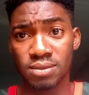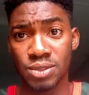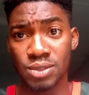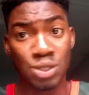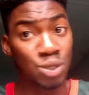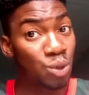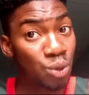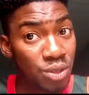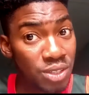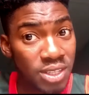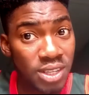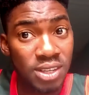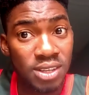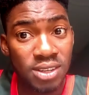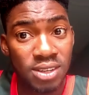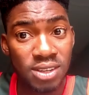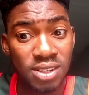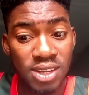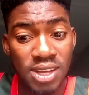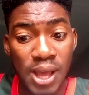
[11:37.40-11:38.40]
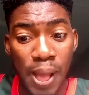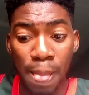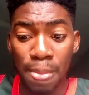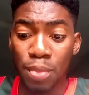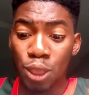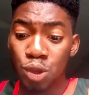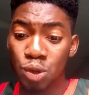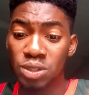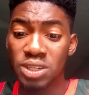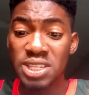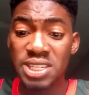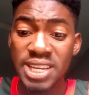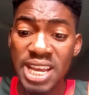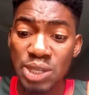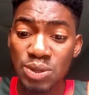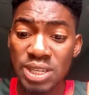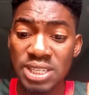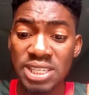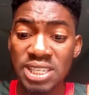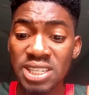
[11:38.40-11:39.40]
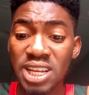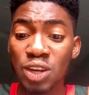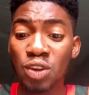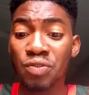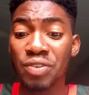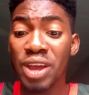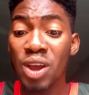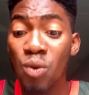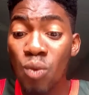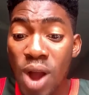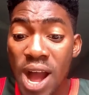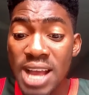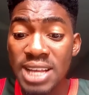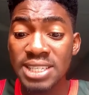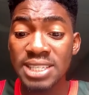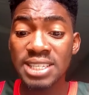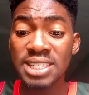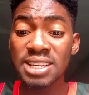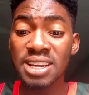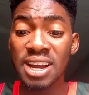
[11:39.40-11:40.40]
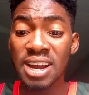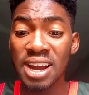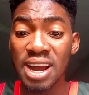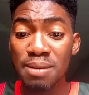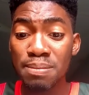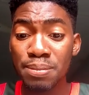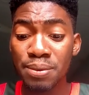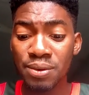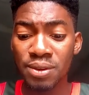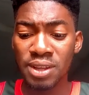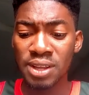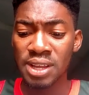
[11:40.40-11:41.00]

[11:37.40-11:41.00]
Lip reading: So you see, so these guys were sent out of NYSC camp,